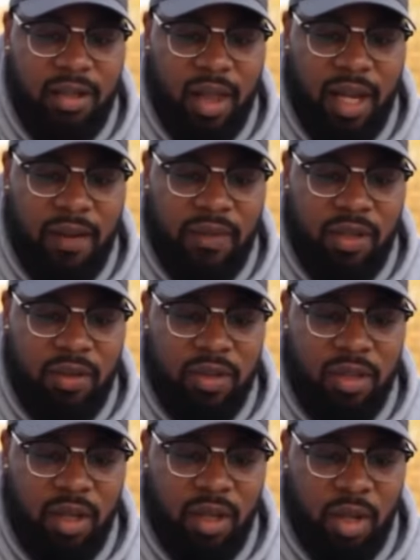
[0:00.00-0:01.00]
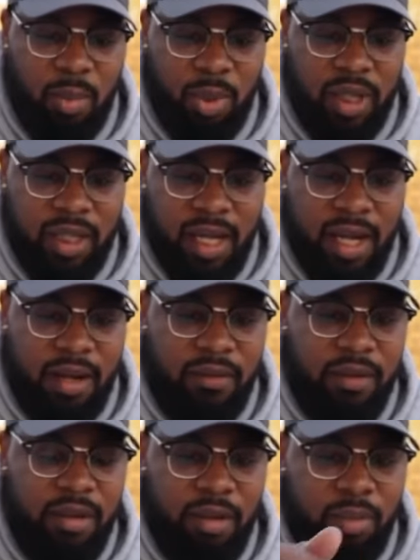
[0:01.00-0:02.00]
all I have to do is put it
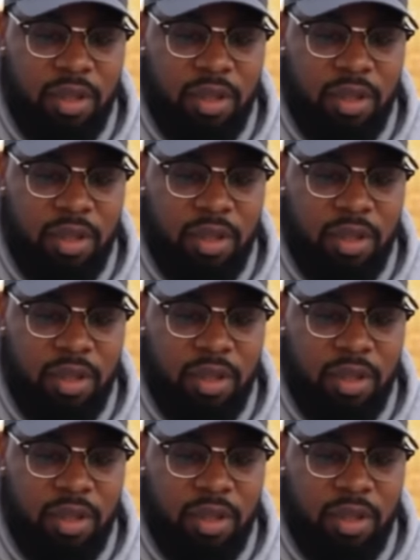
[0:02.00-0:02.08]
down,